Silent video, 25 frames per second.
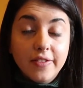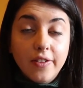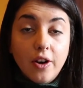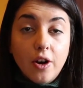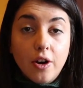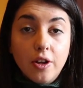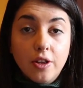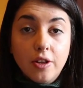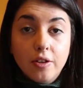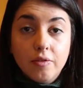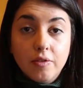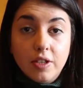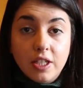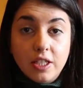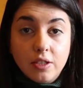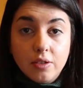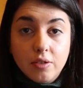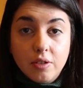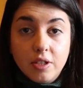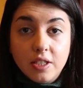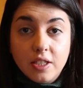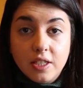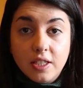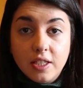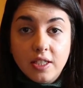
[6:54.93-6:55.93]
all the
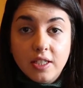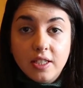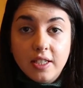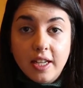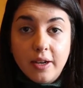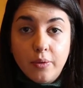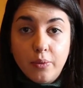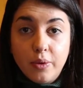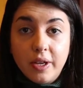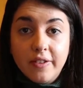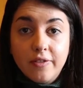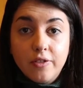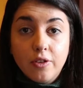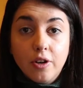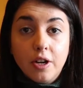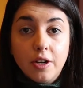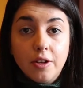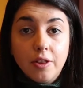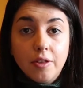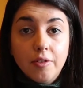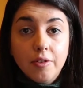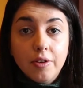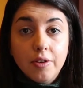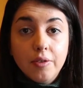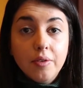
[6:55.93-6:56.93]
resources that we have
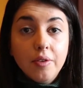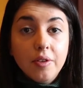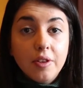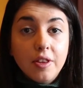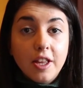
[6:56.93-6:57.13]
gone through.